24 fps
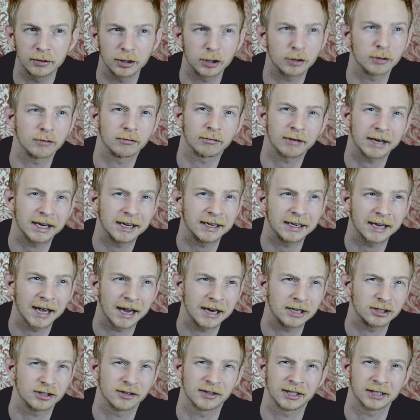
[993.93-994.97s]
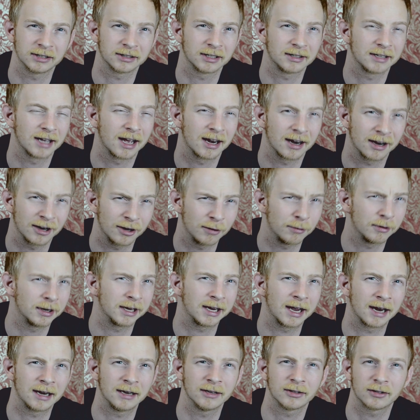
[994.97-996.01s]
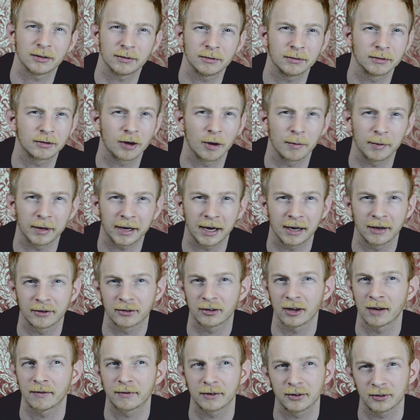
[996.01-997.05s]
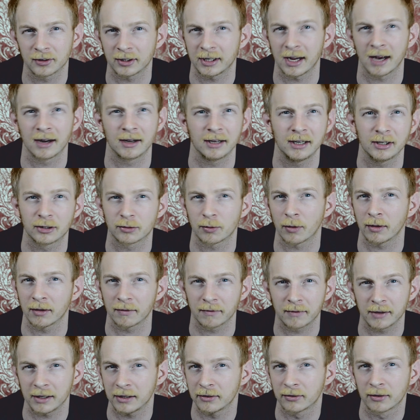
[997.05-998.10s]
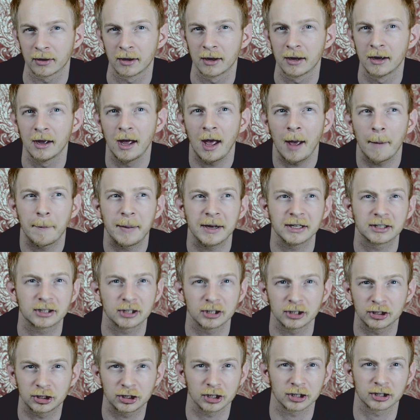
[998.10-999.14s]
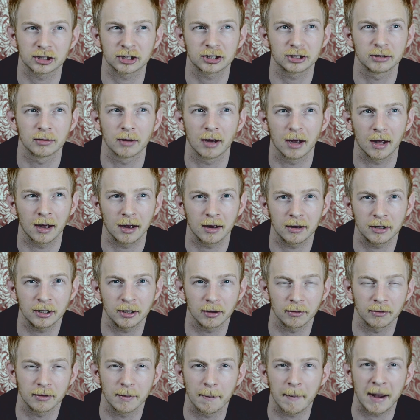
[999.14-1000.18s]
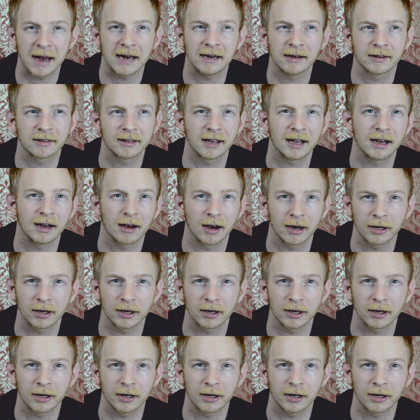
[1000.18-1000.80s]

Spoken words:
You can re-engage and things like that. I don't want to get into complicated stuff because, again, each one of these bits is just the main thing.